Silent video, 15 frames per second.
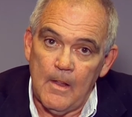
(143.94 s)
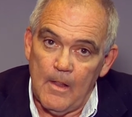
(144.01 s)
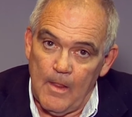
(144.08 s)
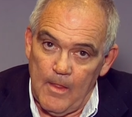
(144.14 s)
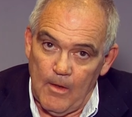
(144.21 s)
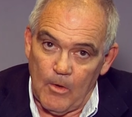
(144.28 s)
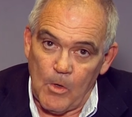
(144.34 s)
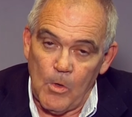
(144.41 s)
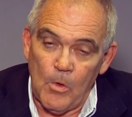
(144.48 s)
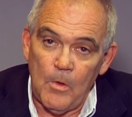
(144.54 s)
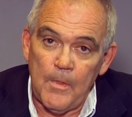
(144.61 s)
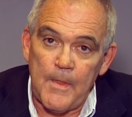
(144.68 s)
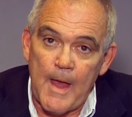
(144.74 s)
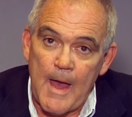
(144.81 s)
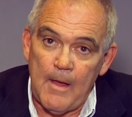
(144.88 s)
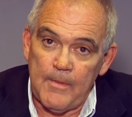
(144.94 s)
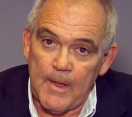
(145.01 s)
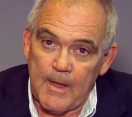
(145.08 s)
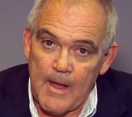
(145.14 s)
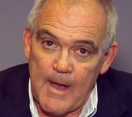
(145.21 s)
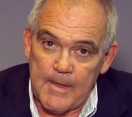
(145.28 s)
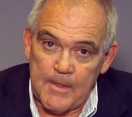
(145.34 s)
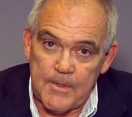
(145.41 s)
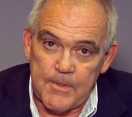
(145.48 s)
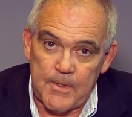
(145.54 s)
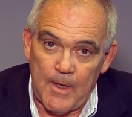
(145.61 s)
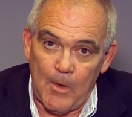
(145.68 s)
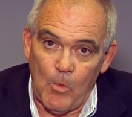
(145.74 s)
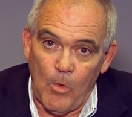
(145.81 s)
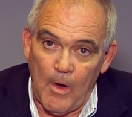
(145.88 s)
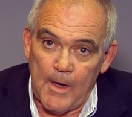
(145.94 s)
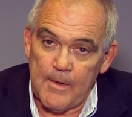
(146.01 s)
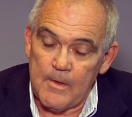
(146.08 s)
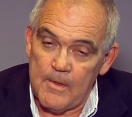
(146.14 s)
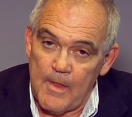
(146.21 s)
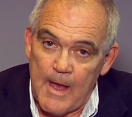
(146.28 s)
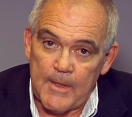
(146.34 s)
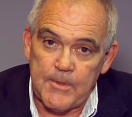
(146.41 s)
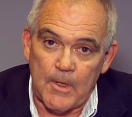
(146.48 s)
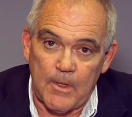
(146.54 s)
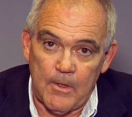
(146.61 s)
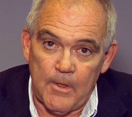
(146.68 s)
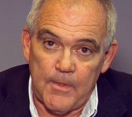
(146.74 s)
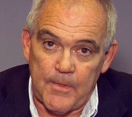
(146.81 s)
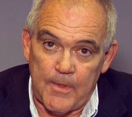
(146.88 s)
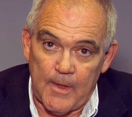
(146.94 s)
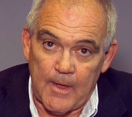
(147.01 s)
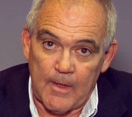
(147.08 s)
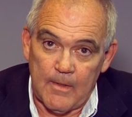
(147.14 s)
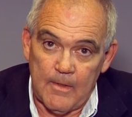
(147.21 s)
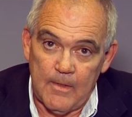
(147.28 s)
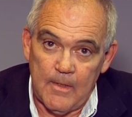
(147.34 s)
they'll cool down the condensate water, and that's a good thing.